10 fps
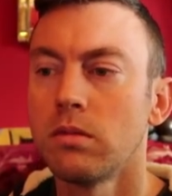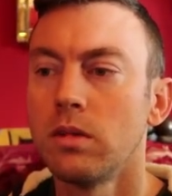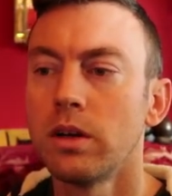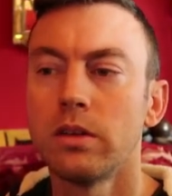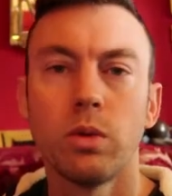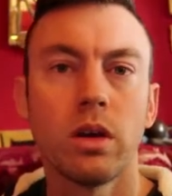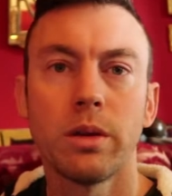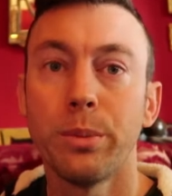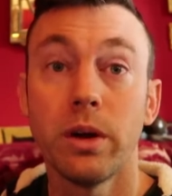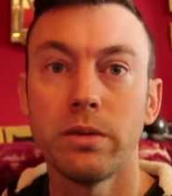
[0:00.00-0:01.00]
Look, it's
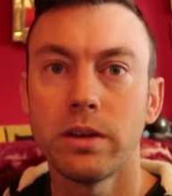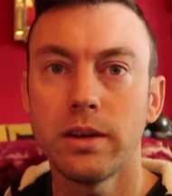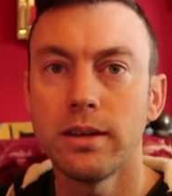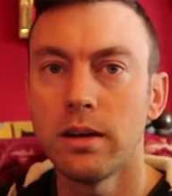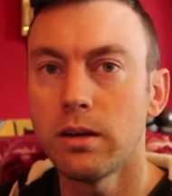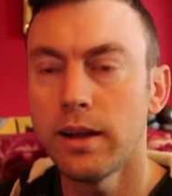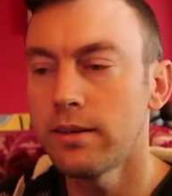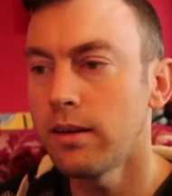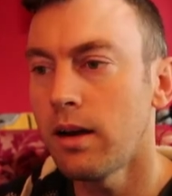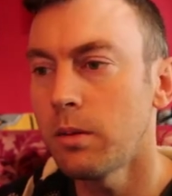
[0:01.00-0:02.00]
working perfectly now. It
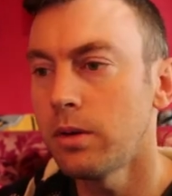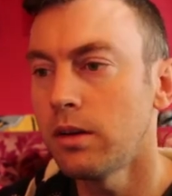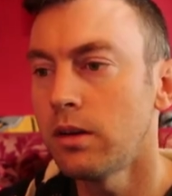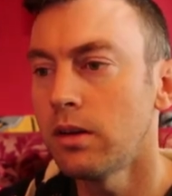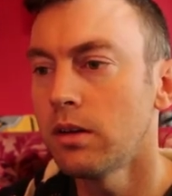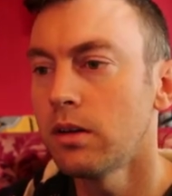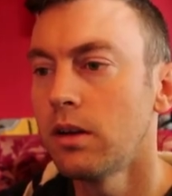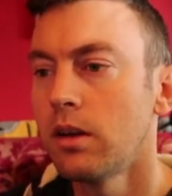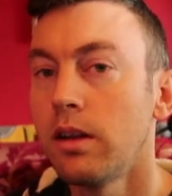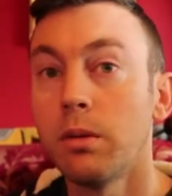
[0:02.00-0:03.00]
had to happen, didn't it?
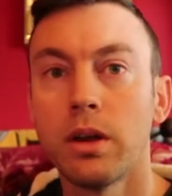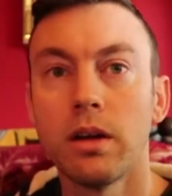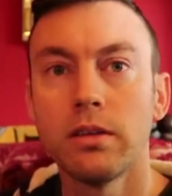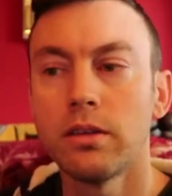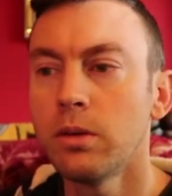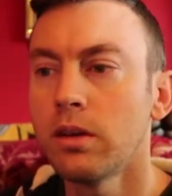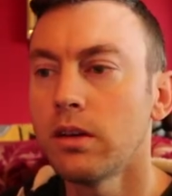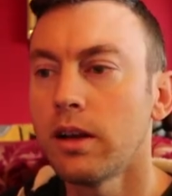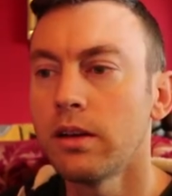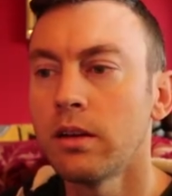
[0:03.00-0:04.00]
There we go, it's doing it.
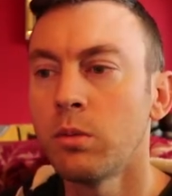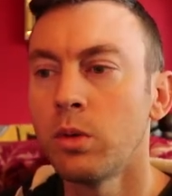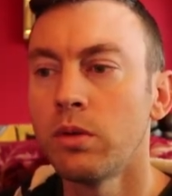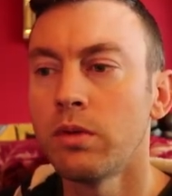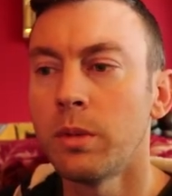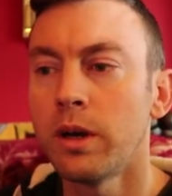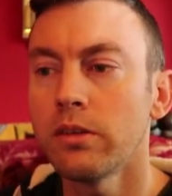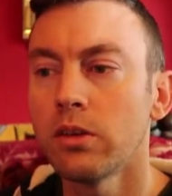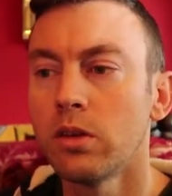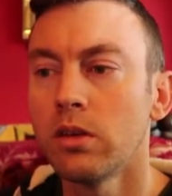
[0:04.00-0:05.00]
I didn't move the
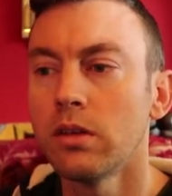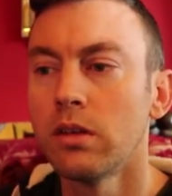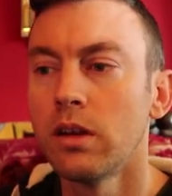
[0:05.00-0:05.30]
mouse at all.